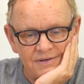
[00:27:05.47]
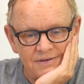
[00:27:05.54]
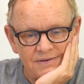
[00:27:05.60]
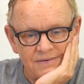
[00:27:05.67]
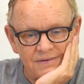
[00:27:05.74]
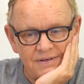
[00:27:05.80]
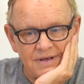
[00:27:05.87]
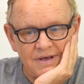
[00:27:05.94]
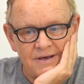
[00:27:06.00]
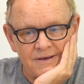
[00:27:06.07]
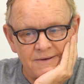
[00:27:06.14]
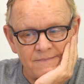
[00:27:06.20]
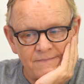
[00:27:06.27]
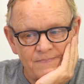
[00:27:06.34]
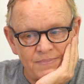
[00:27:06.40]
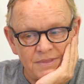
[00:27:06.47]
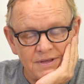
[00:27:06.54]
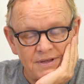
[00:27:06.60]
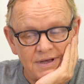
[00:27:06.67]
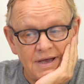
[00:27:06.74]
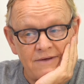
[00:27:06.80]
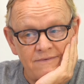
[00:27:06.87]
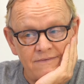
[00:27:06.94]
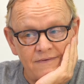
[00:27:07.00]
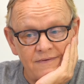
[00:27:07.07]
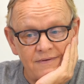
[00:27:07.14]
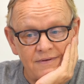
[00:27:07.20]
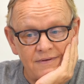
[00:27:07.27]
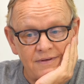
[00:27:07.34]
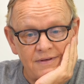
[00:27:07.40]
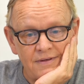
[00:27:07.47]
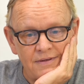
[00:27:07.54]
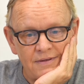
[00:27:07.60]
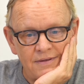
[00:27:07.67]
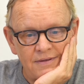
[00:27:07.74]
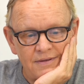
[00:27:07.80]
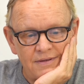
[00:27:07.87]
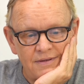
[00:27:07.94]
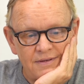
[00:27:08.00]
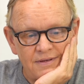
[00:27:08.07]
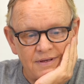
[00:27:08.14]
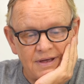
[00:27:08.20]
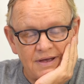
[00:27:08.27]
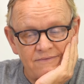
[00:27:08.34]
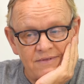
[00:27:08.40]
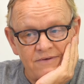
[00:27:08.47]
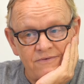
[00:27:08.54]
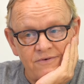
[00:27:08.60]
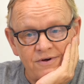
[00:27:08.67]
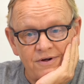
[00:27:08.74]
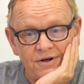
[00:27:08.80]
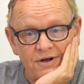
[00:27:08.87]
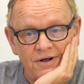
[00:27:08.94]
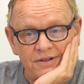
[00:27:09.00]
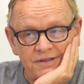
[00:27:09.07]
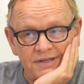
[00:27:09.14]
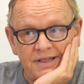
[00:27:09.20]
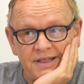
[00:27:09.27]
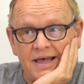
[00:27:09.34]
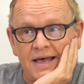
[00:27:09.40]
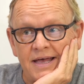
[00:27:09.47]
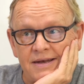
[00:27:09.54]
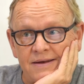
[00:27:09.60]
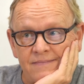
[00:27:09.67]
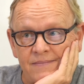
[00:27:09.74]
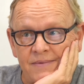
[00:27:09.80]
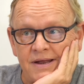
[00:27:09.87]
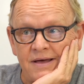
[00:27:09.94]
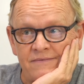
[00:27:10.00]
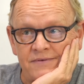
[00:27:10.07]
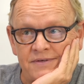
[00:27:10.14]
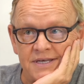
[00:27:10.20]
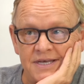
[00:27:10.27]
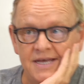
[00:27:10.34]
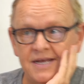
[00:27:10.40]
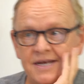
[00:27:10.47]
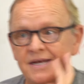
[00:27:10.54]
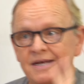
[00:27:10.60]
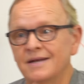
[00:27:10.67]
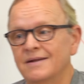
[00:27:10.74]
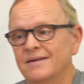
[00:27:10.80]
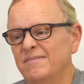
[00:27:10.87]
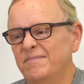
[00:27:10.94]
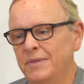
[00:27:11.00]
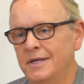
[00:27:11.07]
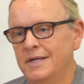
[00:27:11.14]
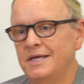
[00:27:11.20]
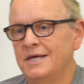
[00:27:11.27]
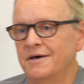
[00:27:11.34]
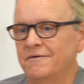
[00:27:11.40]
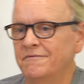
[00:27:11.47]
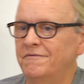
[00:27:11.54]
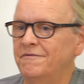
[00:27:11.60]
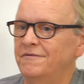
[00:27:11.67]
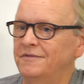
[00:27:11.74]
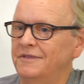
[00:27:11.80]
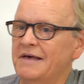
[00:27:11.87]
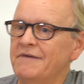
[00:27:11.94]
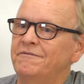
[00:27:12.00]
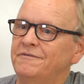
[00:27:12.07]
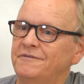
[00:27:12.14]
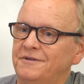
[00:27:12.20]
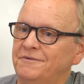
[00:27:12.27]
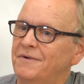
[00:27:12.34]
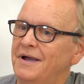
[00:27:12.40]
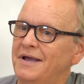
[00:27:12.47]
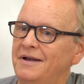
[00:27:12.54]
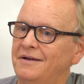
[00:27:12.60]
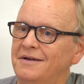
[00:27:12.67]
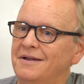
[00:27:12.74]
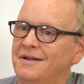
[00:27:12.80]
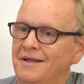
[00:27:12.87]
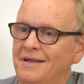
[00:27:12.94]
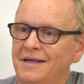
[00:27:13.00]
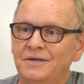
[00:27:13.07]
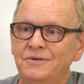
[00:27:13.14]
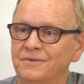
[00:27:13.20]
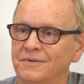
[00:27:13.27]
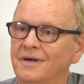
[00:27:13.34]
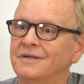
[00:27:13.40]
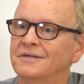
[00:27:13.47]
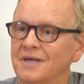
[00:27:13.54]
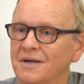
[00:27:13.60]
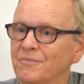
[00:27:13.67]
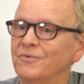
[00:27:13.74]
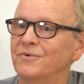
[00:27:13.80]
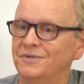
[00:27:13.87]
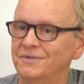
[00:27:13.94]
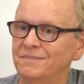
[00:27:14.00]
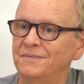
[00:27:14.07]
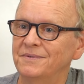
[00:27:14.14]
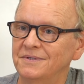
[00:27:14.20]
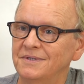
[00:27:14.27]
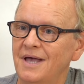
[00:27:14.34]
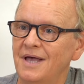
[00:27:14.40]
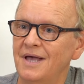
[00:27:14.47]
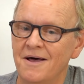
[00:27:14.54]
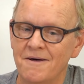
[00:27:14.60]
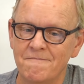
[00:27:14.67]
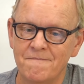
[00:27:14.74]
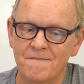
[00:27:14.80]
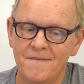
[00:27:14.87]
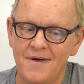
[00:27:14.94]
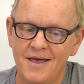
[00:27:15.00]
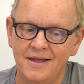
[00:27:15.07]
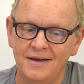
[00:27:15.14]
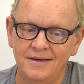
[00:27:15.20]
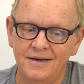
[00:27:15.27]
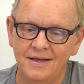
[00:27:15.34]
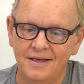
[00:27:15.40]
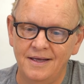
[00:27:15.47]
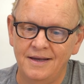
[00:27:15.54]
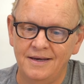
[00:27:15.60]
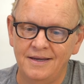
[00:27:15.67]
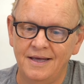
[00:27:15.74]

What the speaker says: The Ivemark syndrome? I've never called it that, but I've seen plenty of left and right atrial isomerisms. And yes.